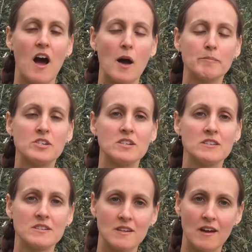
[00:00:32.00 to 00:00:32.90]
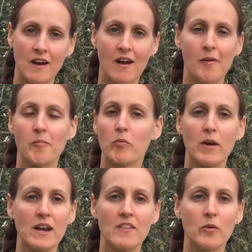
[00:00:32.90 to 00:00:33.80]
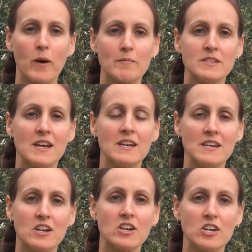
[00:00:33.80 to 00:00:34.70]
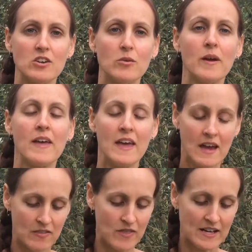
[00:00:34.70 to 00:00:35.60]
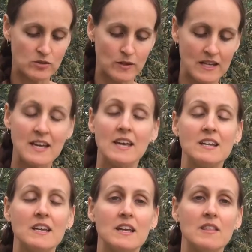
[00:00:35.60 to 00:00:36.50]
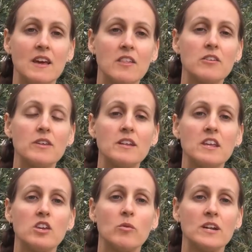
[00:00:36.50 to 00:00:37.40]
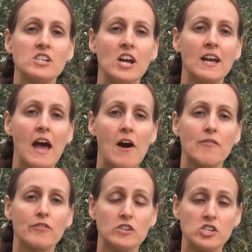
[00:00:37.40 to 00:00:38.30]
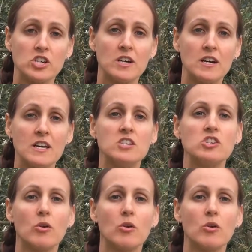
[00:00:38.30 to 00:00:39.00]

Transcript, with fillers: options um, right on the website near you. That's really handy. The other thing that you want to check out for sure is